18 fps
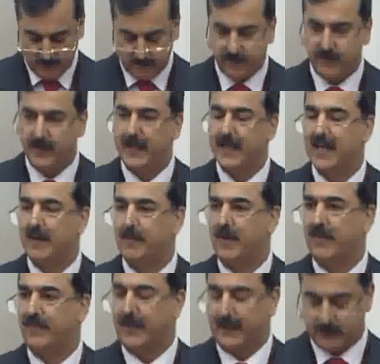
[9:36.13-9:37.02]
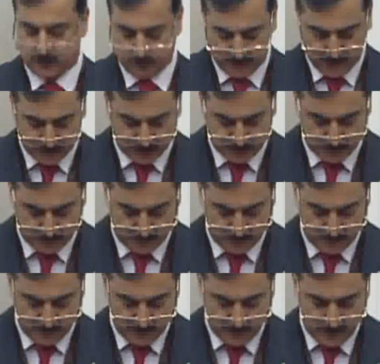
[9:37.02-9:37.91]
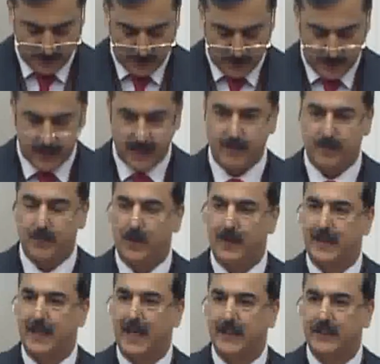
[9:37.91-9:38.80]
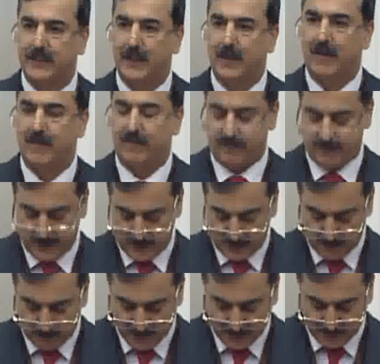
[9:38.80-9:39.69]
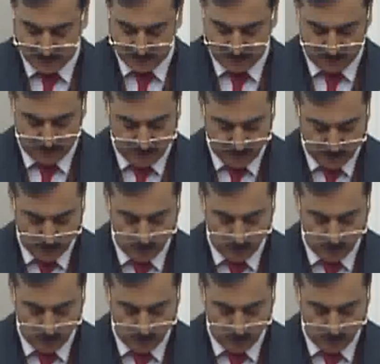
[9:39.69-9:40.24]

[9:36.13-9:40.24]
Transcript: freedom of expression, and protection of fundamental